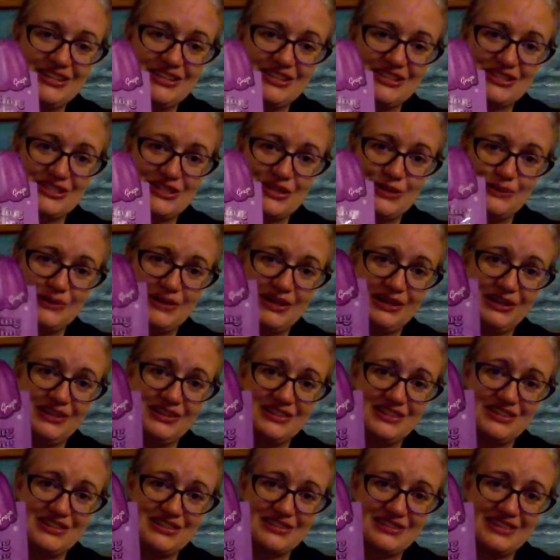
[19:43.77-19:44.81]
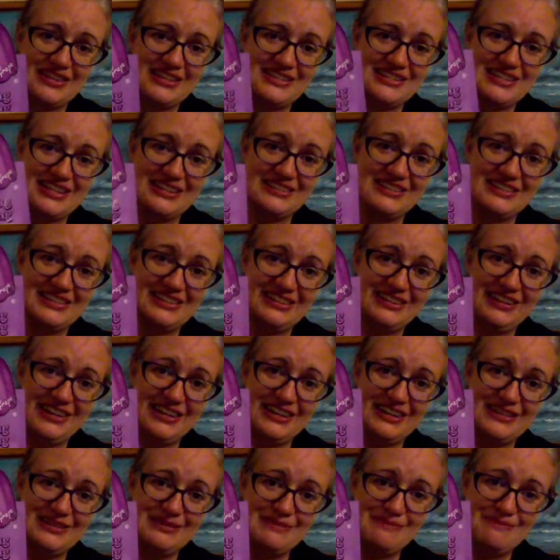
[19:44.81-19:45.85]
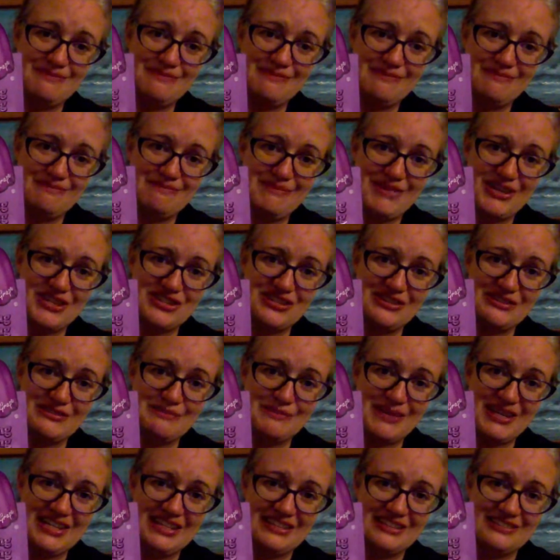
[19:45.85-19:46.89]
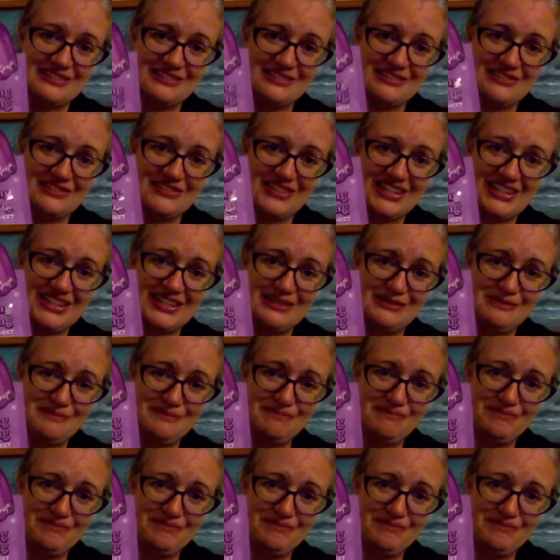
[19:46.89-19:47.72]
So I couldn't turn that down. It kind of matches my nails right now.